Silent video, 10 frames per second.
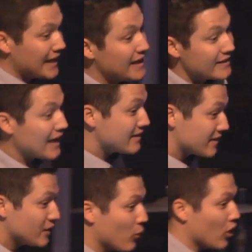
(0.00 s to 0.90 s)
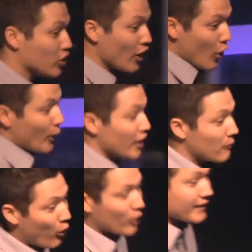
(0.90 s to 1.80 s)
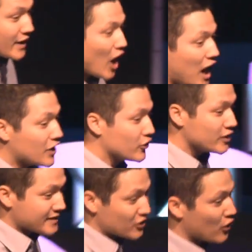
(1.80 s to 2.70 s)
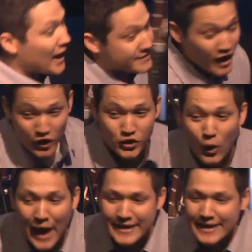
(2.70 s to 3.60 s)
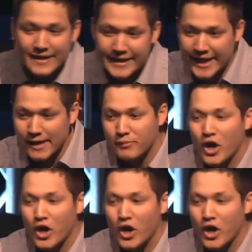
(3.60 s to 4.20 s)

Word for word: he that is in the world. We are more than conquerors in Christ. Do I need to keep